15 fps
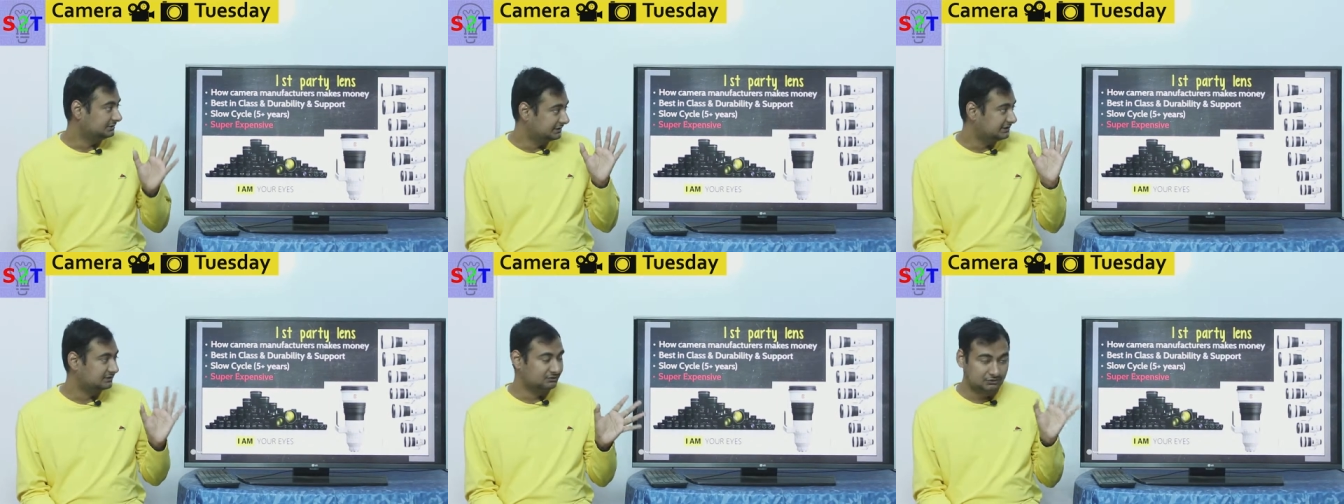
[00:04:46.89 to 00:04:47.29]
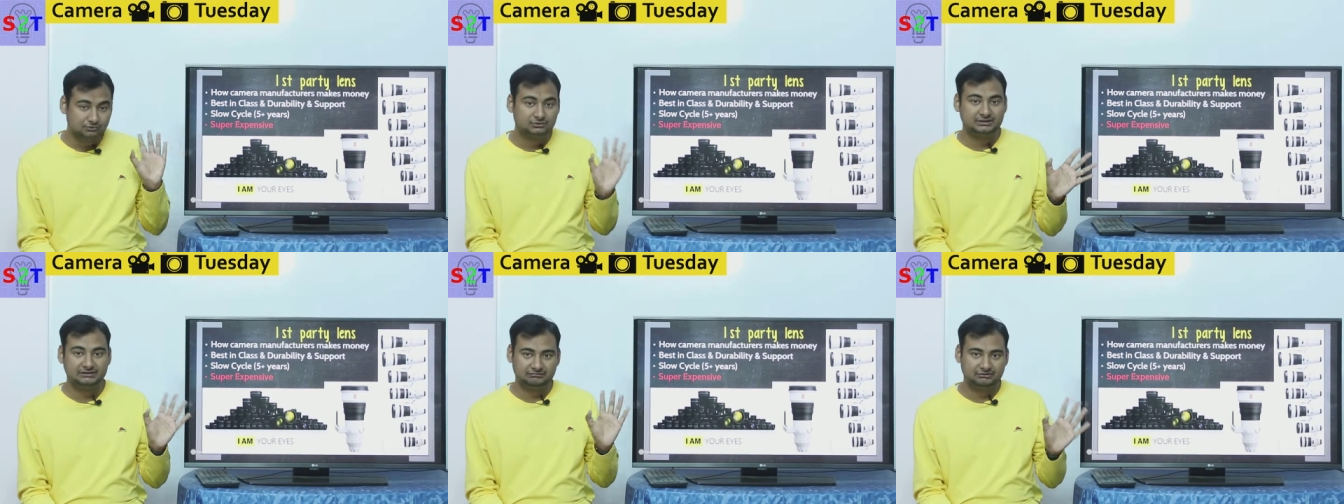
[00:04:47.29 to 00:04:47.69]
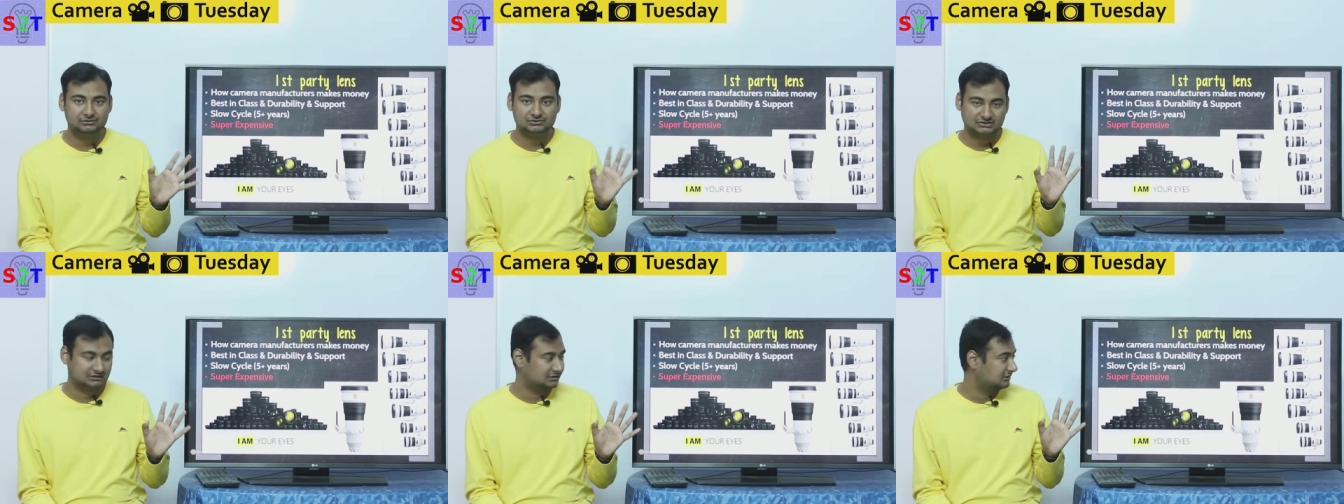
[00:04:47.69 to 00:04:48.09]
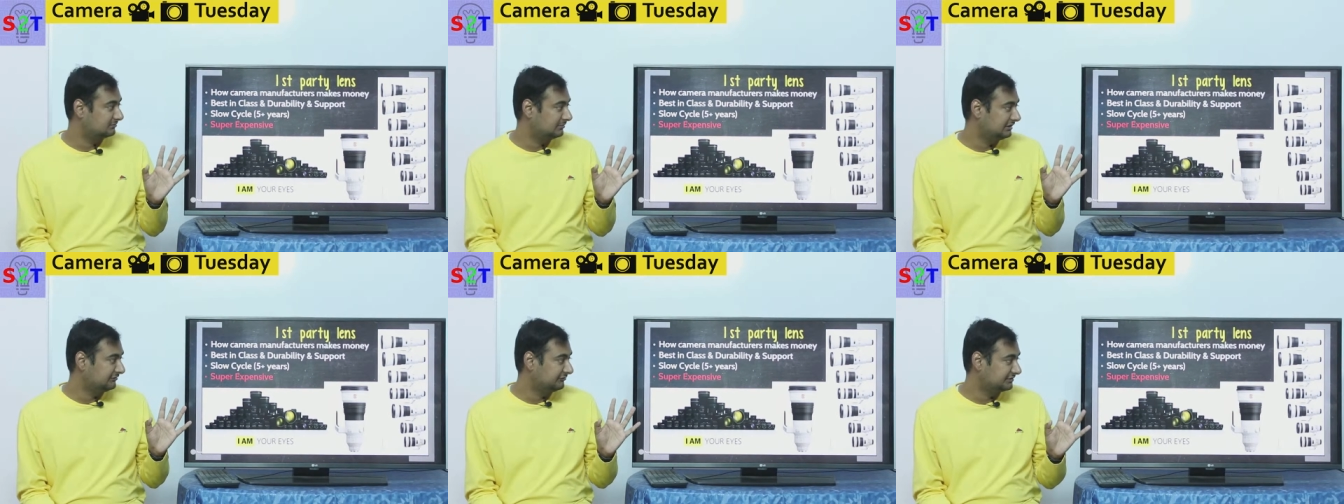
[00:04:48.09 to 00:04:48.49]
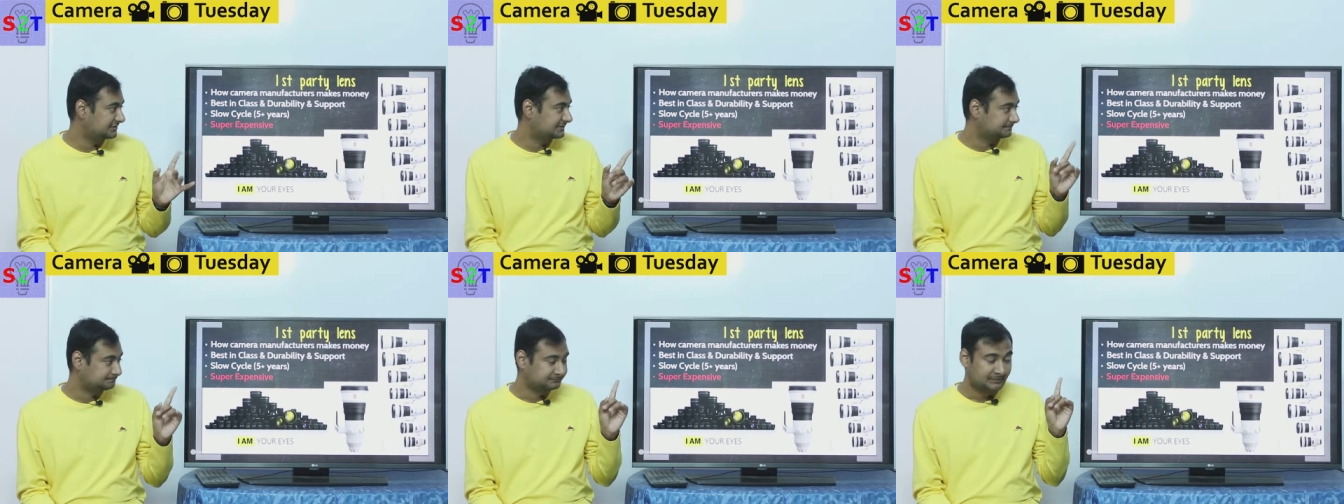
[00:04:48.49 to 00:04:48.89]
they do give you certain
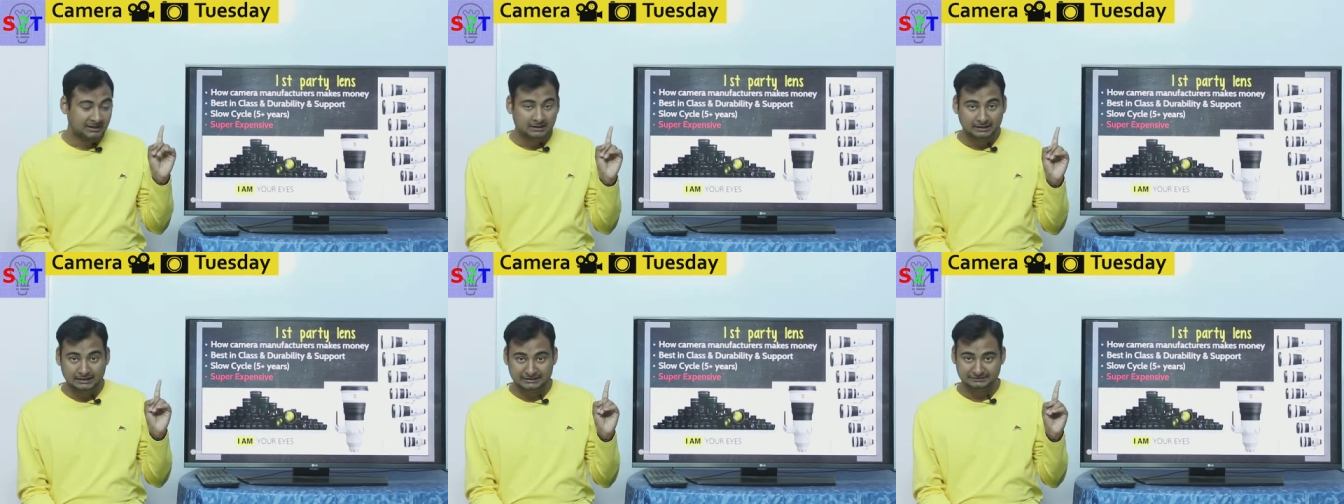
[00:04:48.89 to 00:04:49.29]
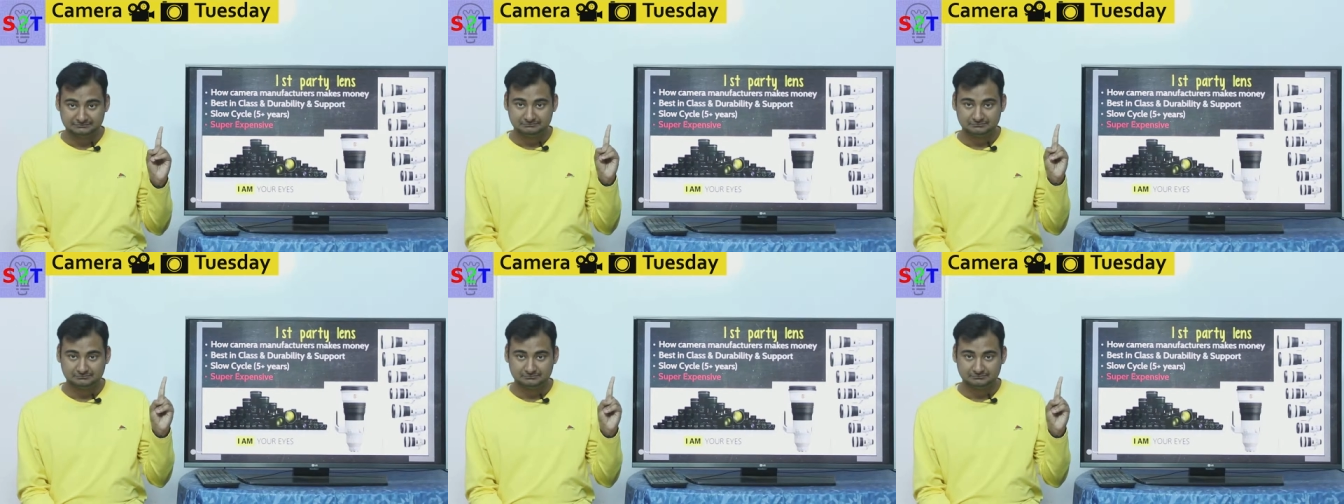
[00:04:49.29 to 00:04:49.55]
benefits and